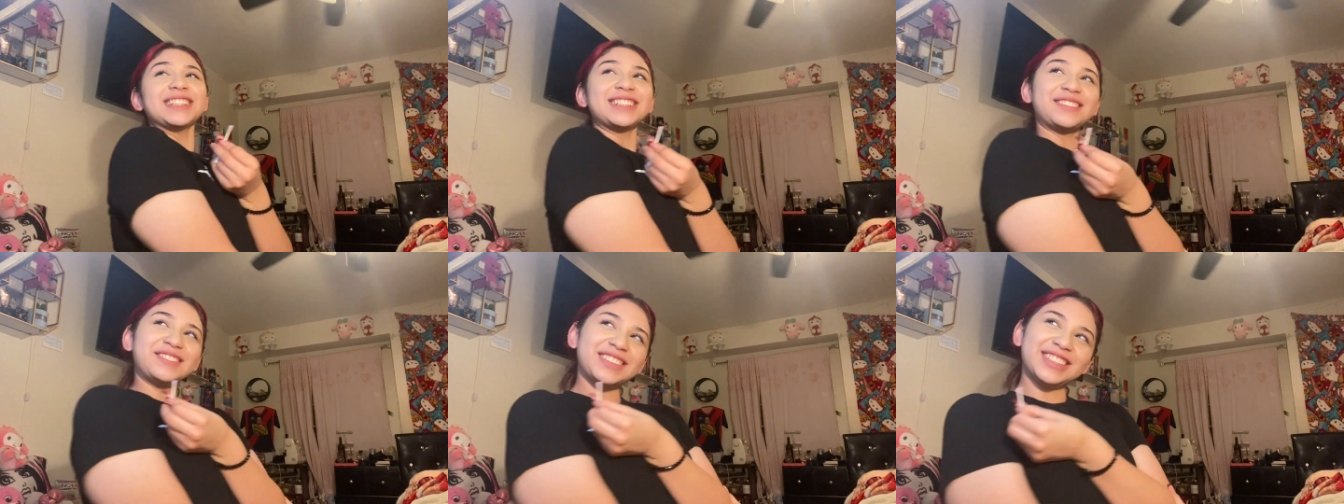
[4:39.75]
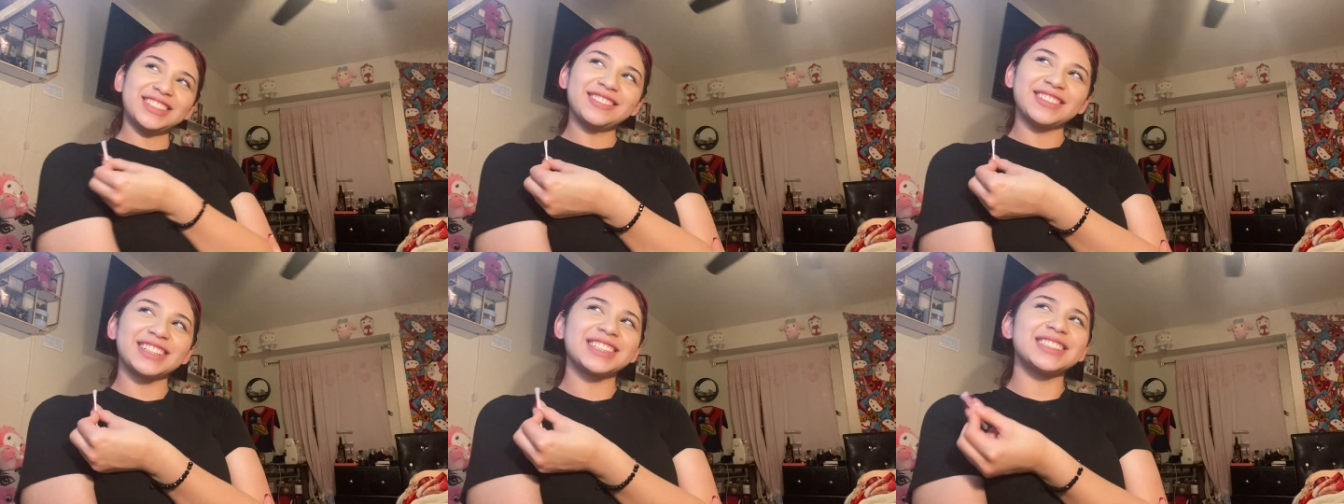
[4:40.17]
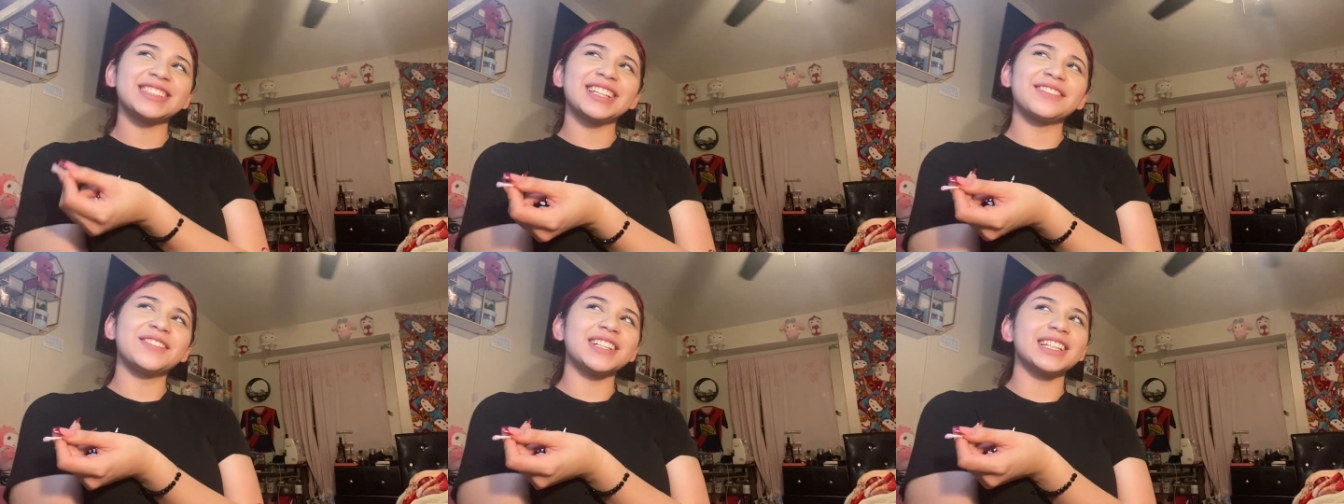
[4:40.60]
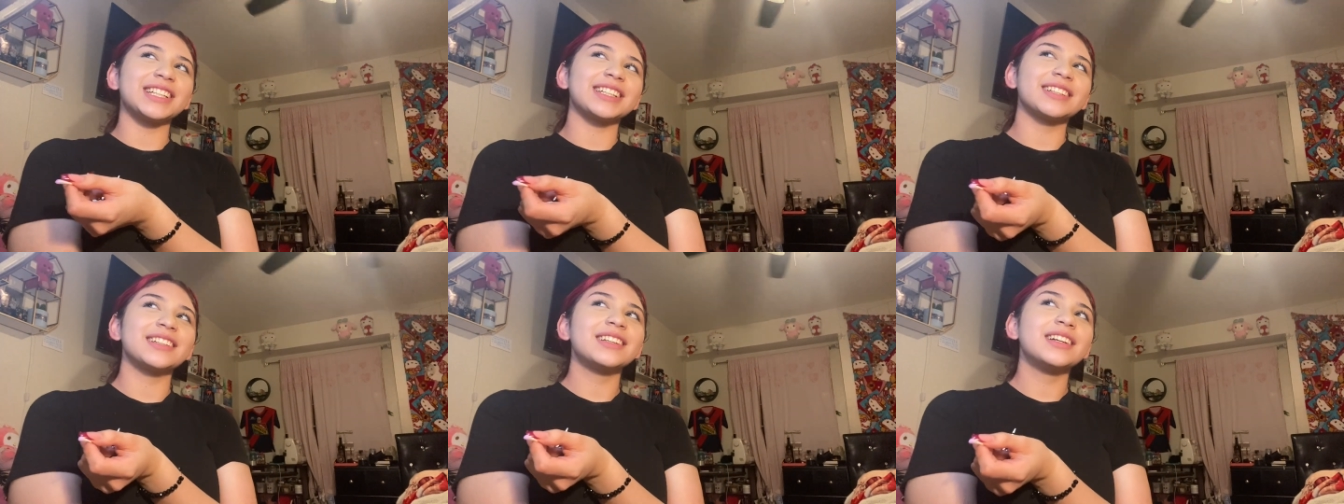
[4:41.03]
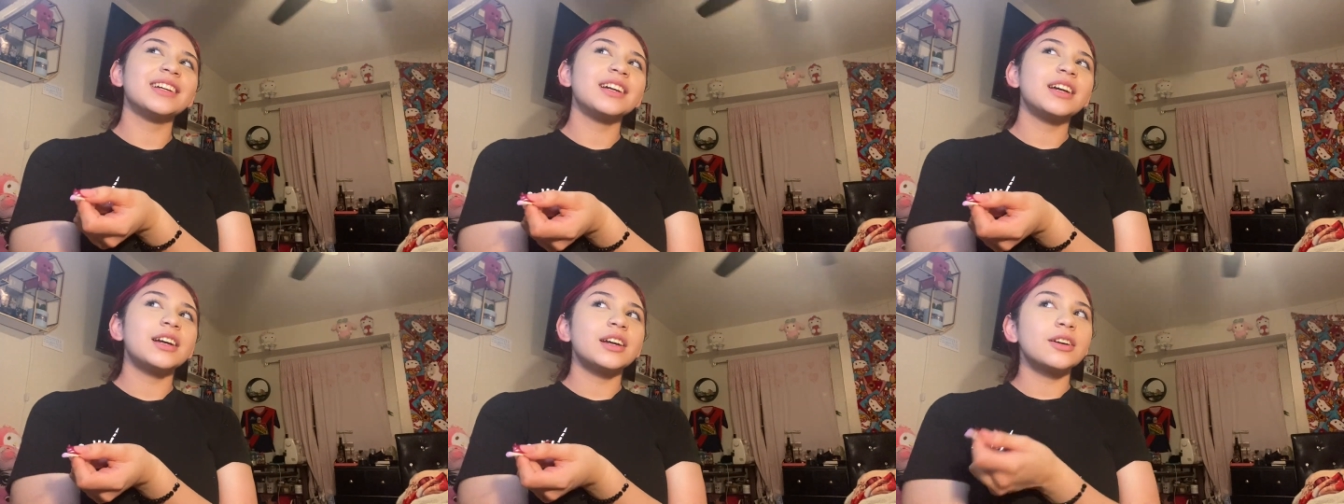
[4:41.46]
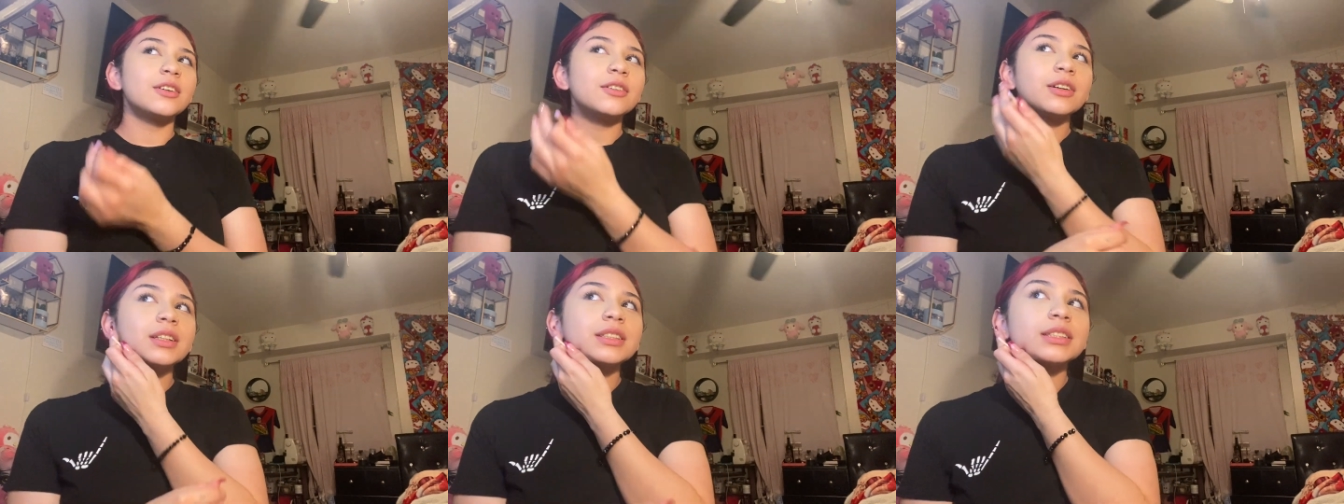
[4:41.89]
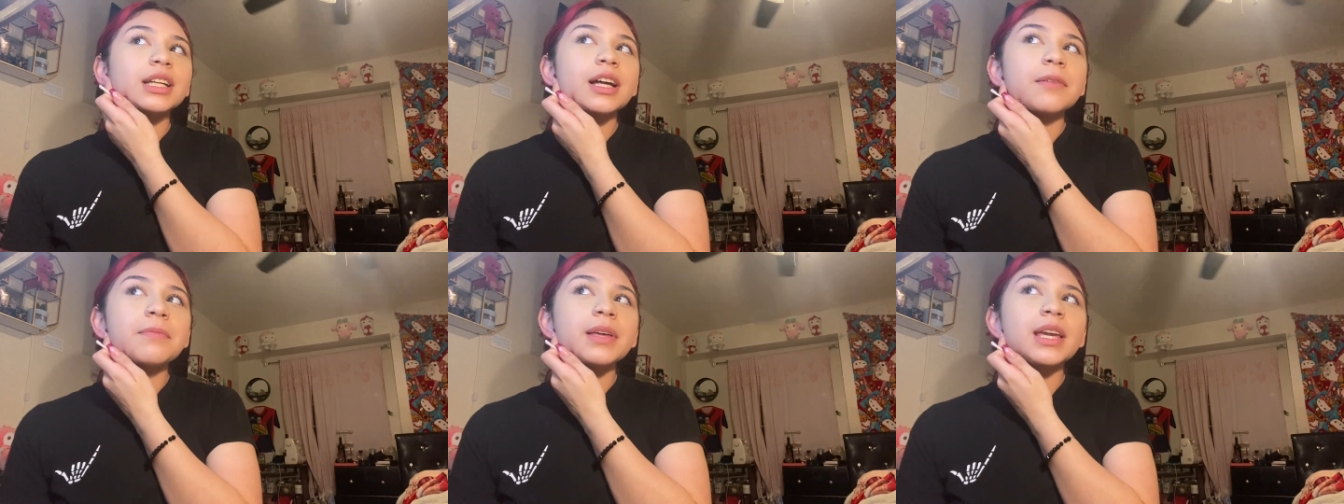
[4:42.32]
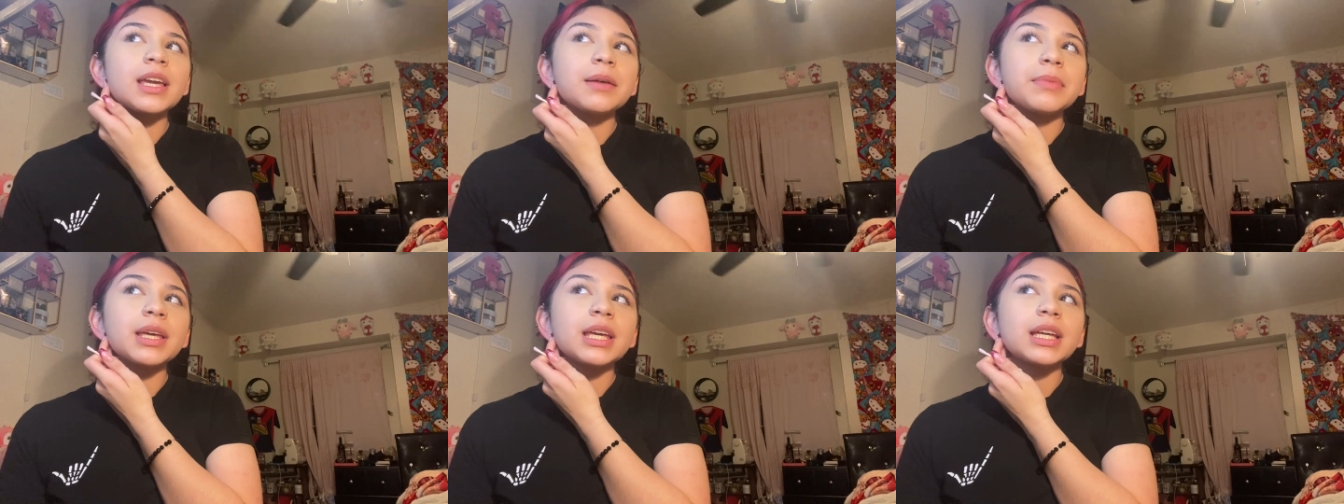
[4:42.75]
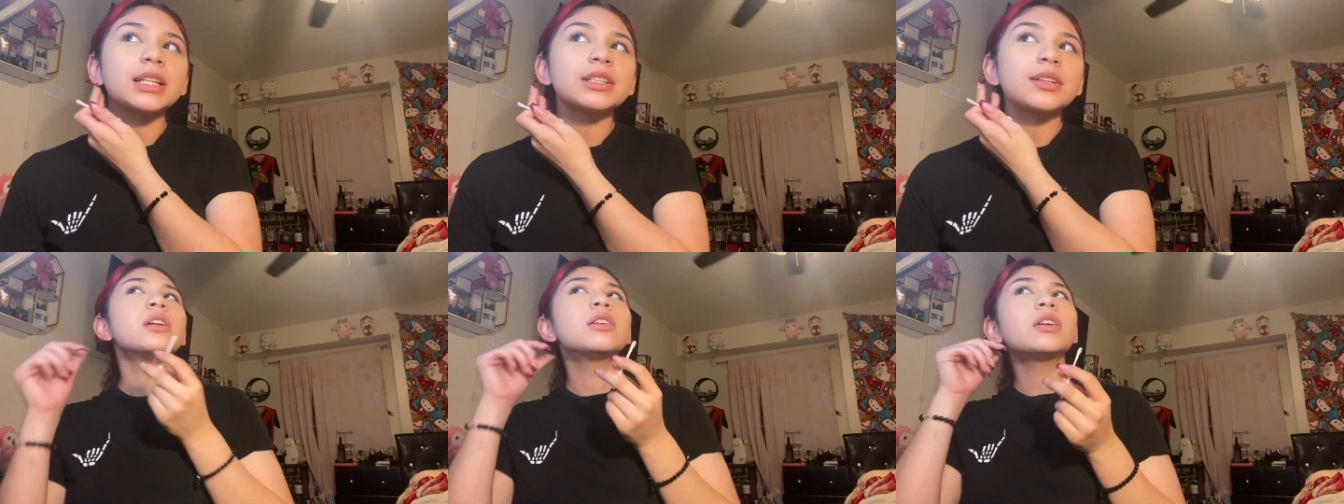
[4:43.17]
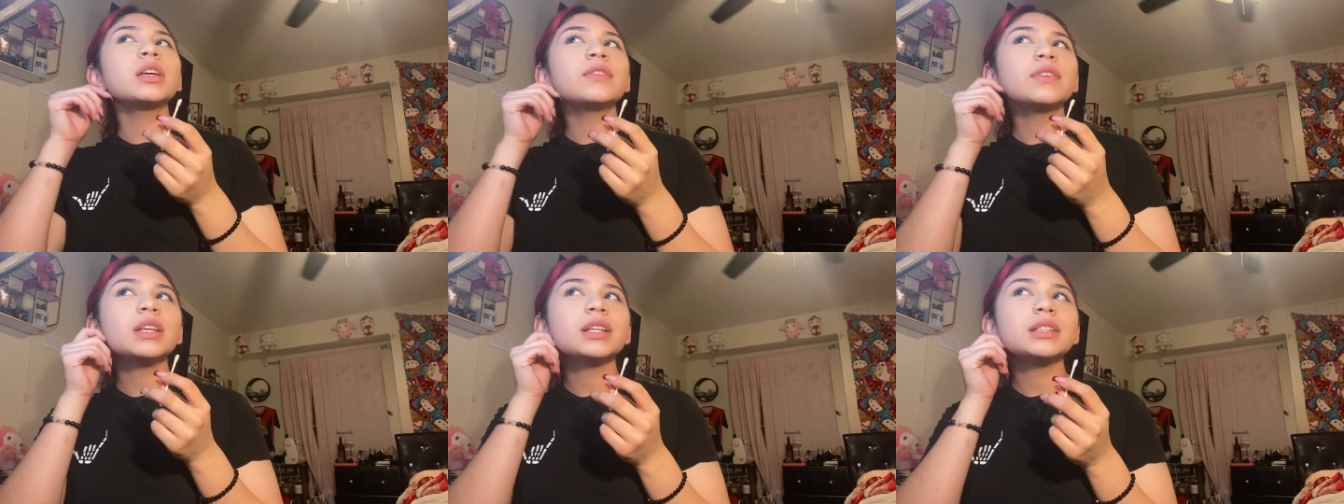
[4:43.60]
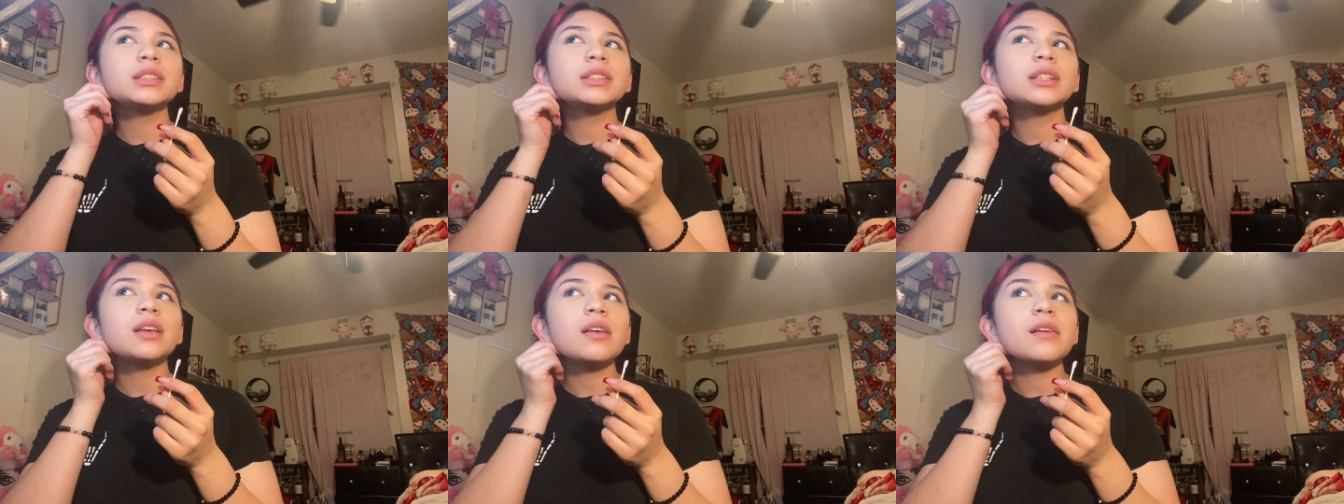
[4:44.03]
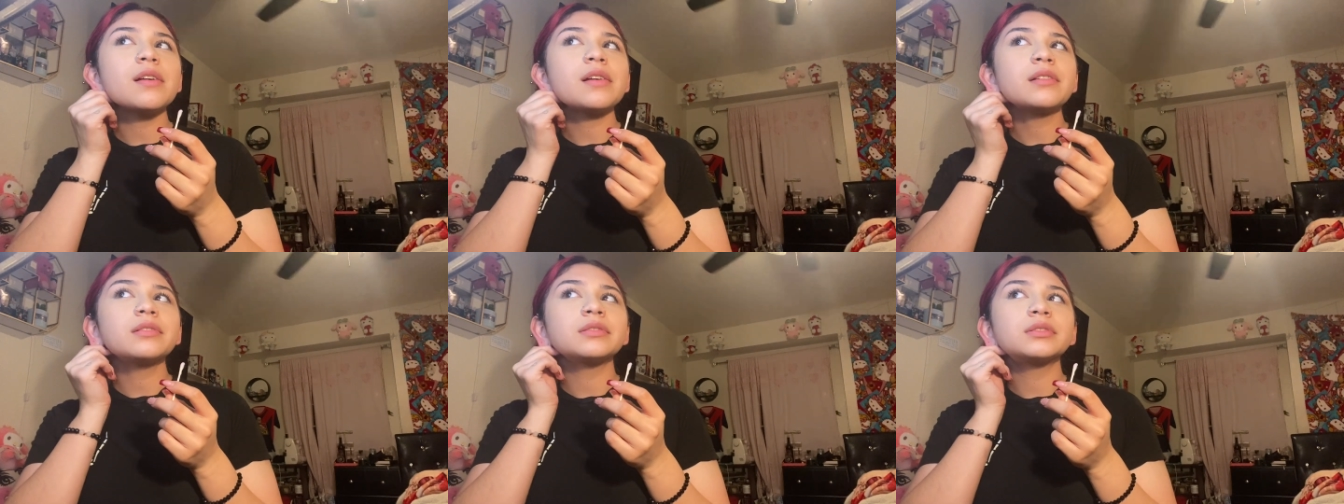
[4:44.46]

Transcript: I'm gonna do it because, like, fuck it. Who gonna stop me, bitch? No, I feel like it's good.